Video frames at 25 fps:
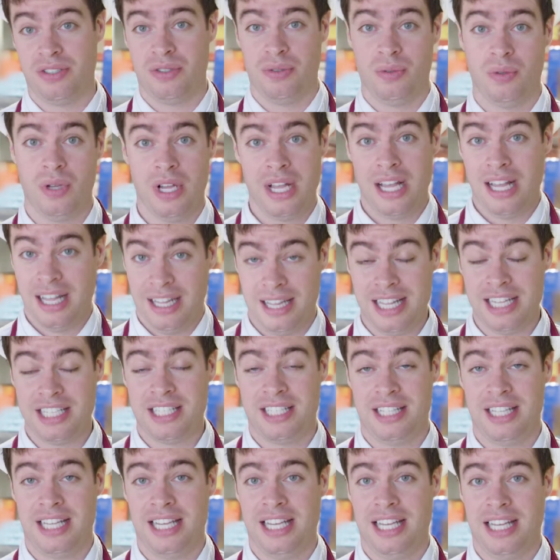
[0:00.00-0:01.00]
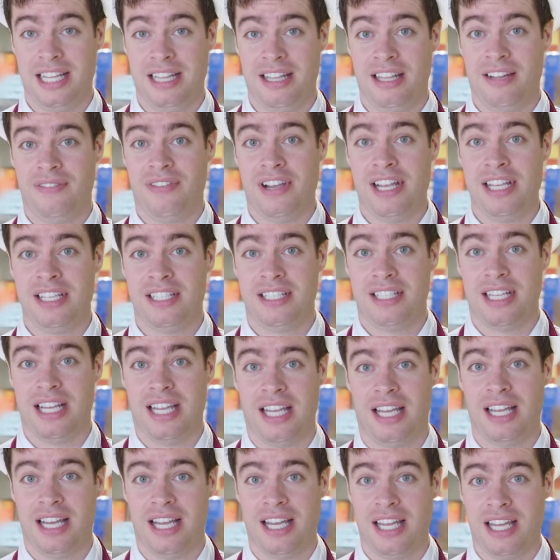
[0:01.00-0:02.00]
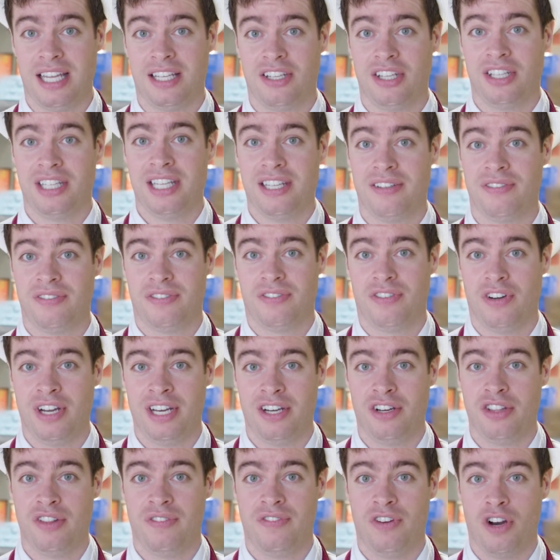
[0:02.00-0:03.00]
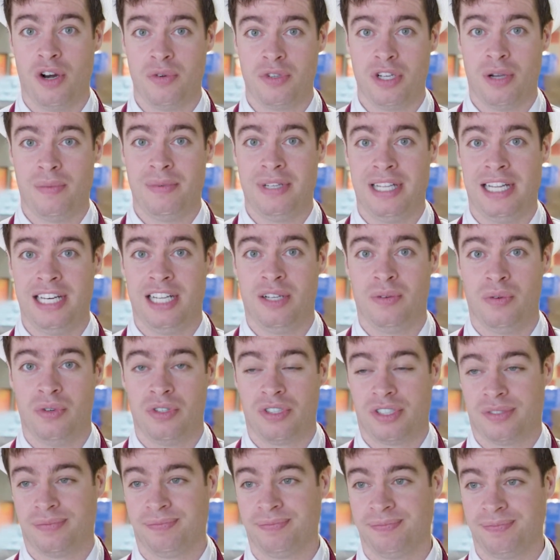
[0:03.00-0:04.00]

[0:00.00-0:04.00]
So that's the advice I could give for entering the Farm Shop and Deli Awards.